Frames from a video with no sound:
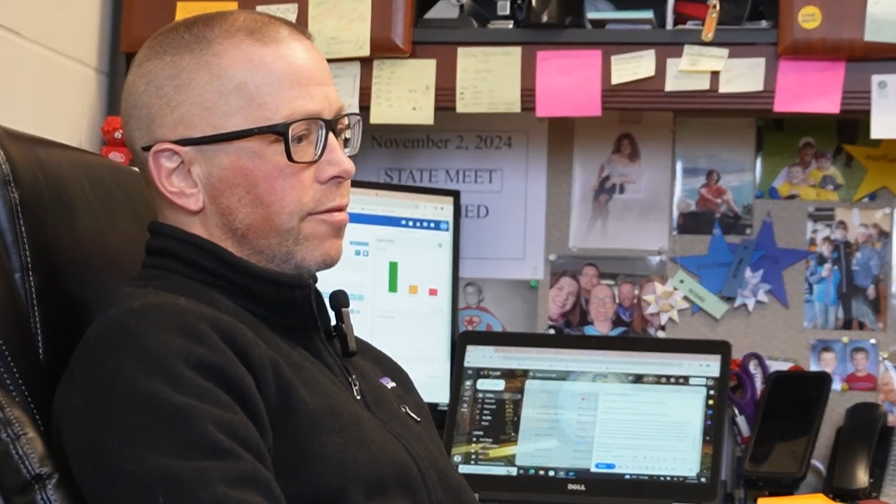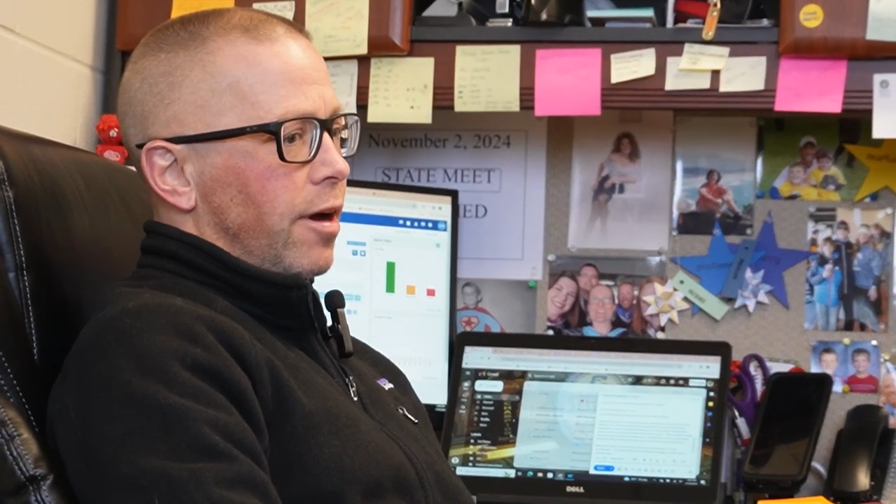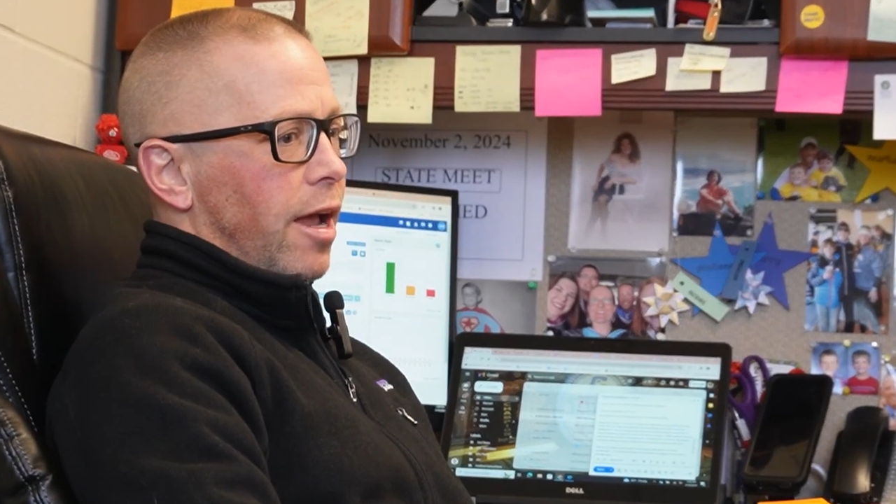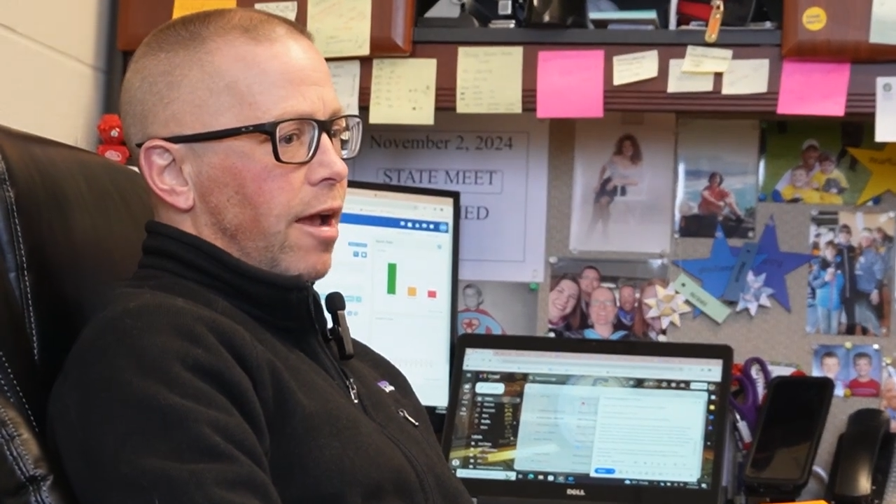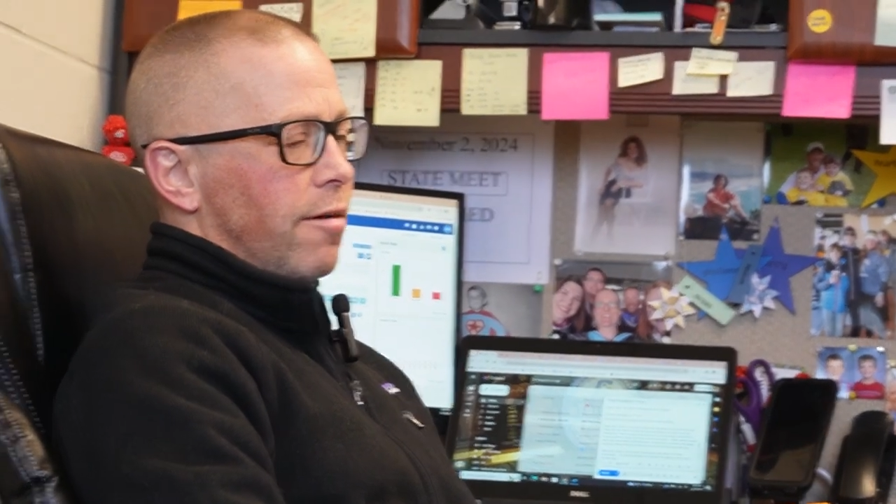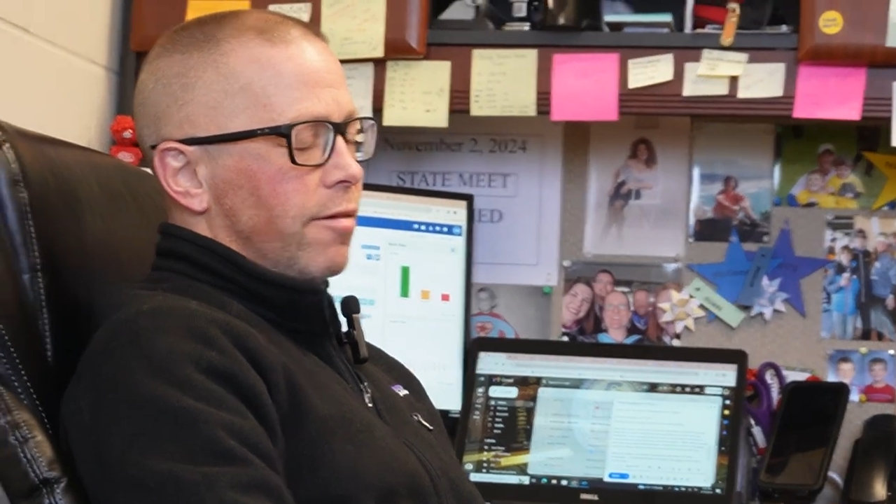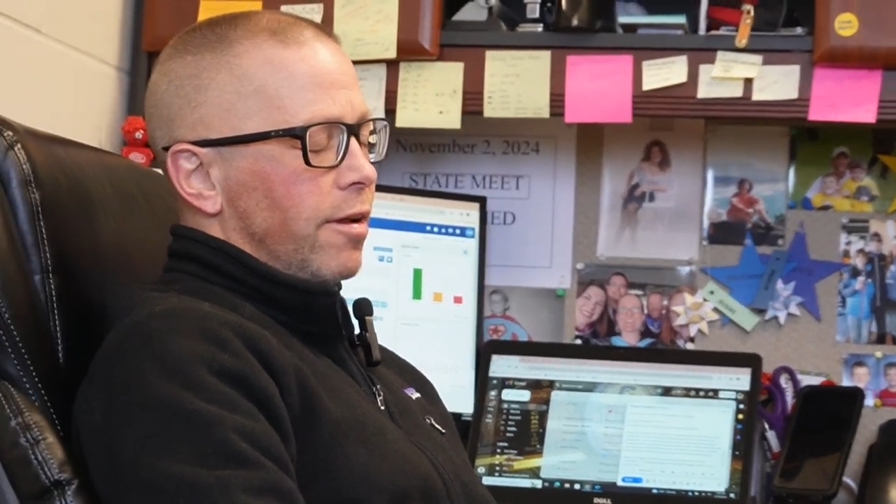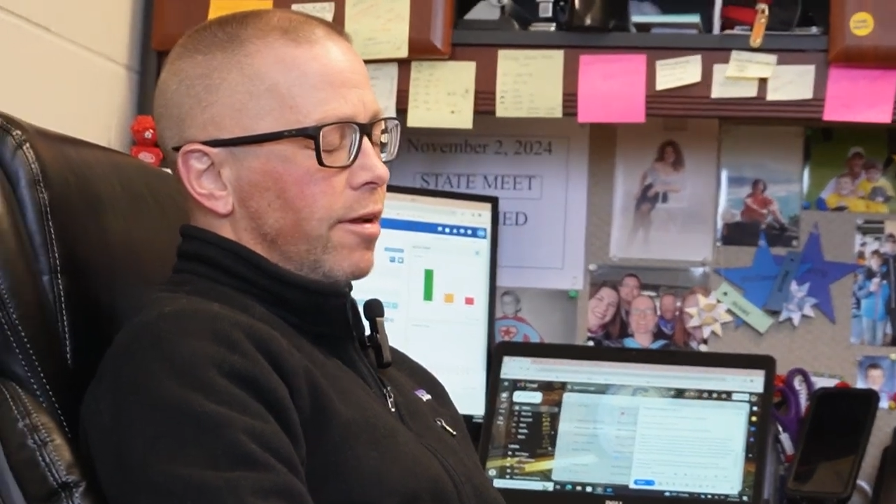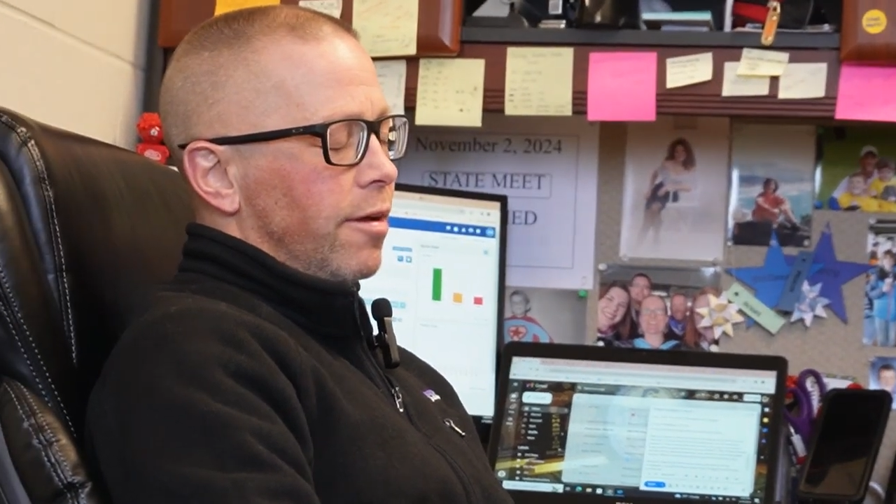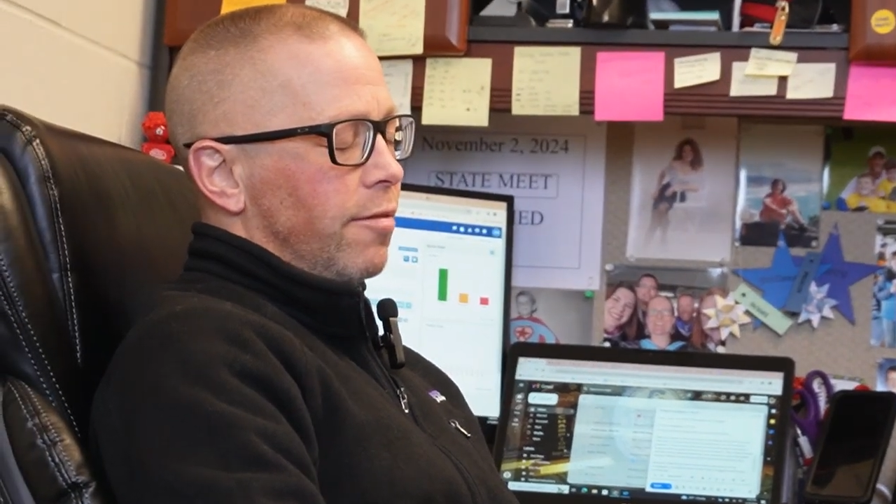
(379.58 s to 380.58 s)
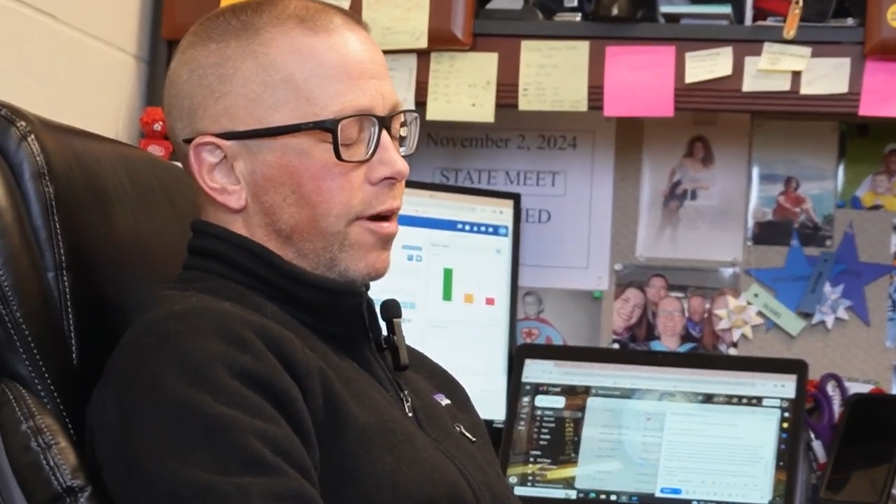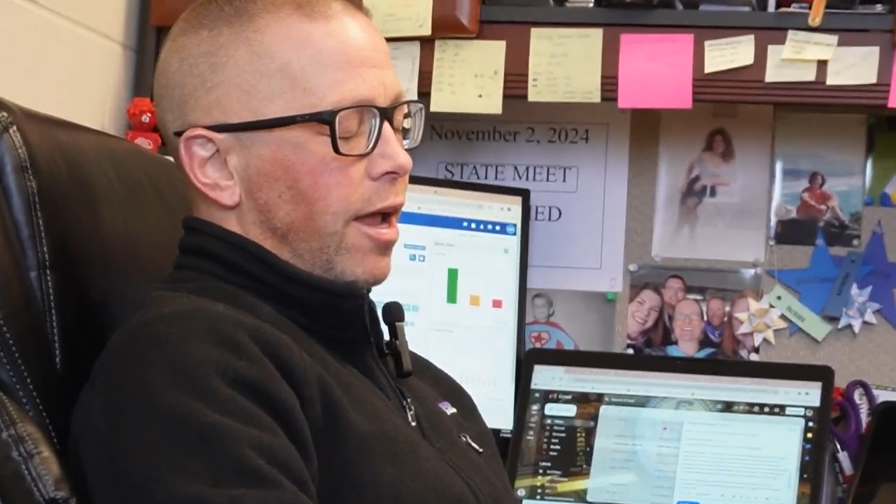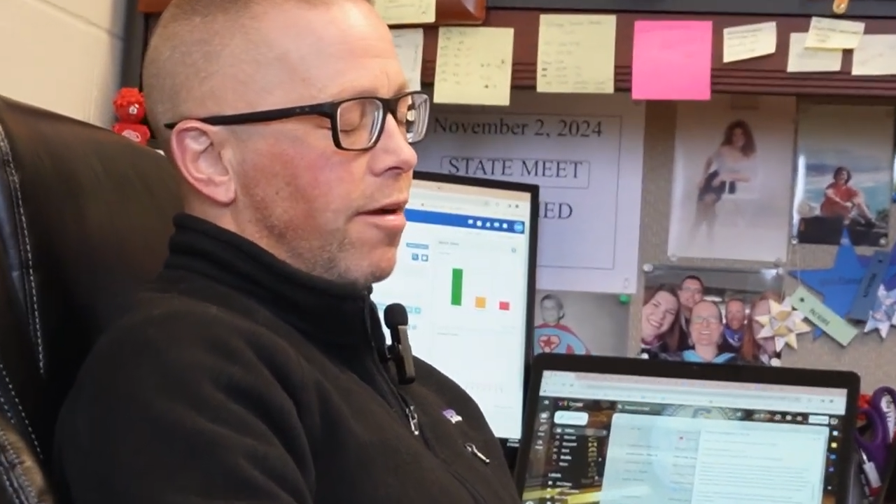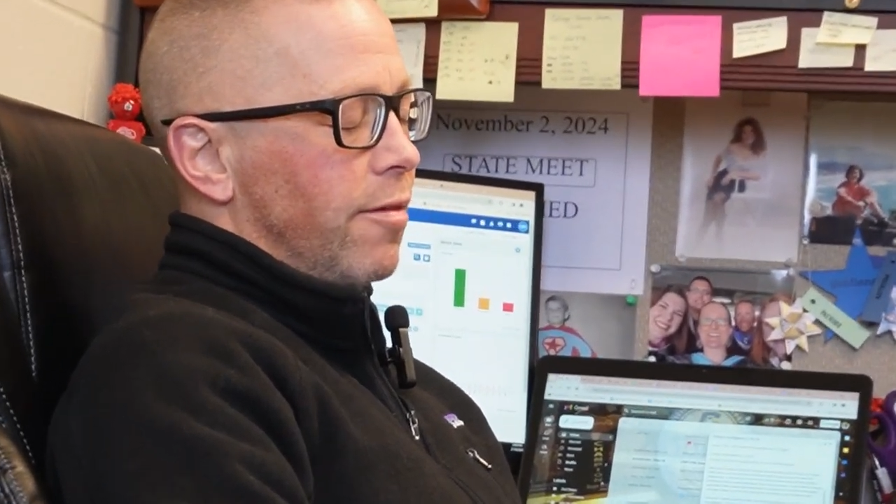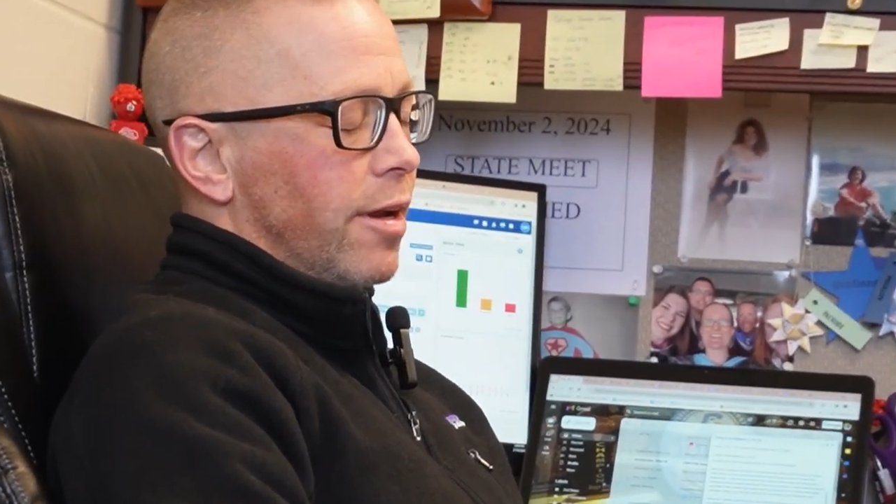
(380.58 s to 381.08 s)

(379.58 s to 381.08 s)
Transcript: if I have it, if I have